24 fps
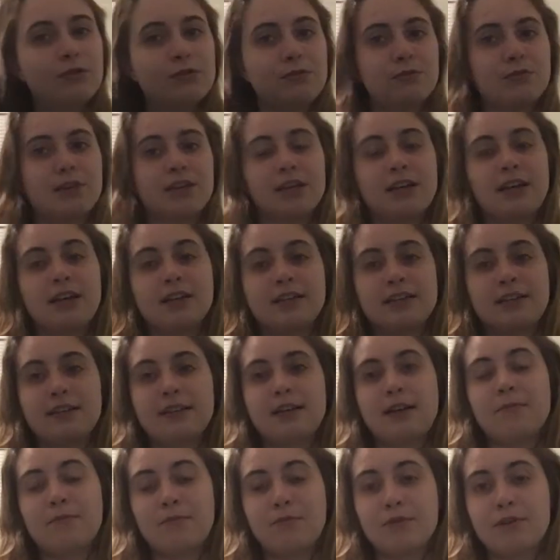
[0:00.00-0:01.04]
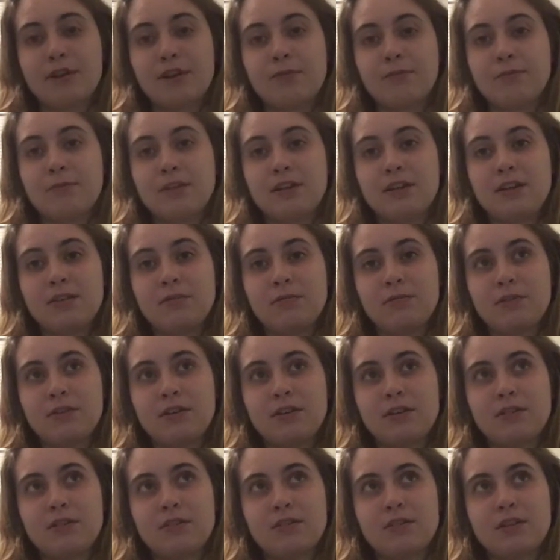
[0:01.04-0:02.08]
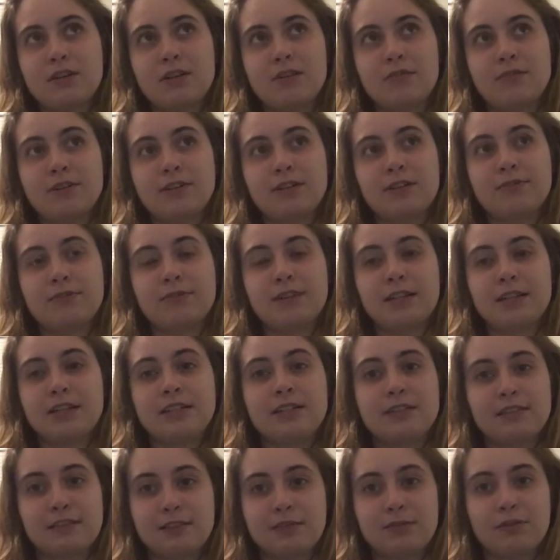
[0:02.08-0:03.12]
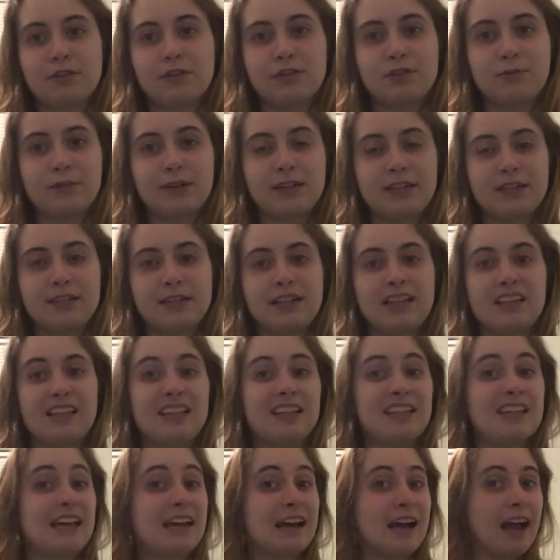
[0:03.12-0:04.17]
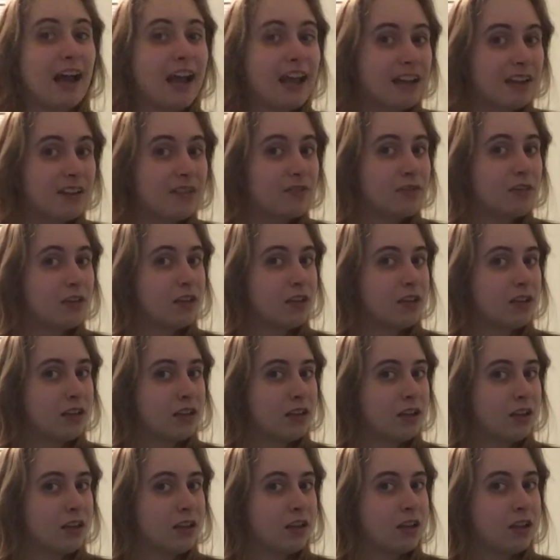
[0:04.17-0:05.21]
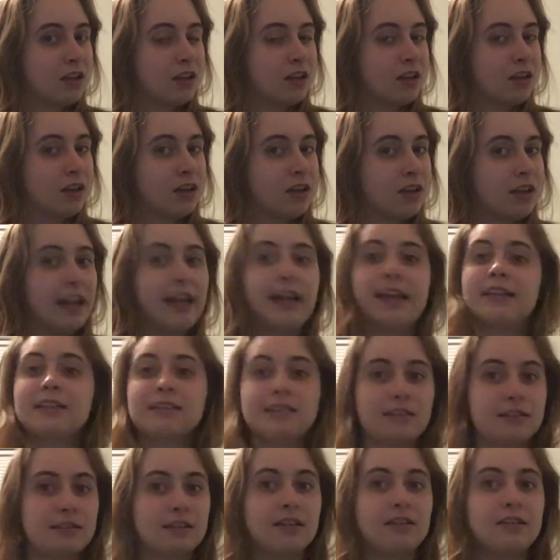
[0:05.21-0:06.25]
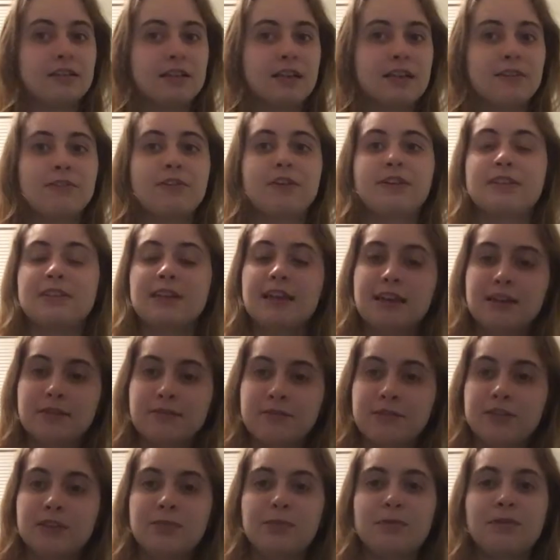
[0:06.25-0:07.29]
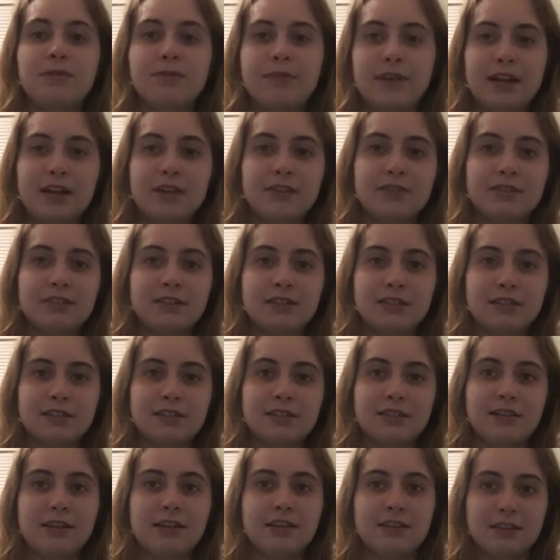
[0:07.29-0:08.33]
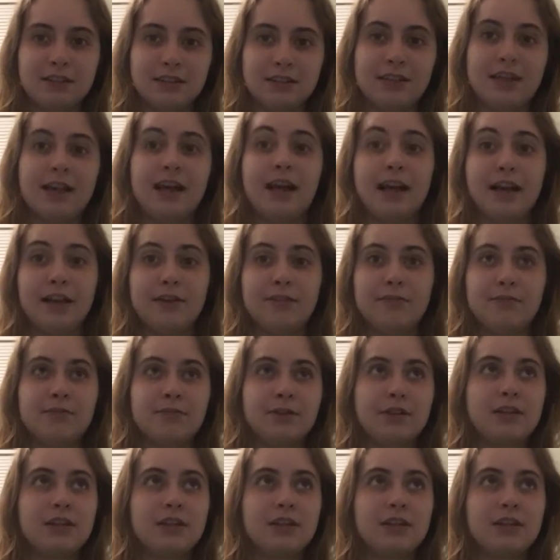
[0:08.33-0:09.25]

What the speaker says: we got to that point, we were either not going to find Aswaden alive and the son alive. Thankfully, we found his son alive,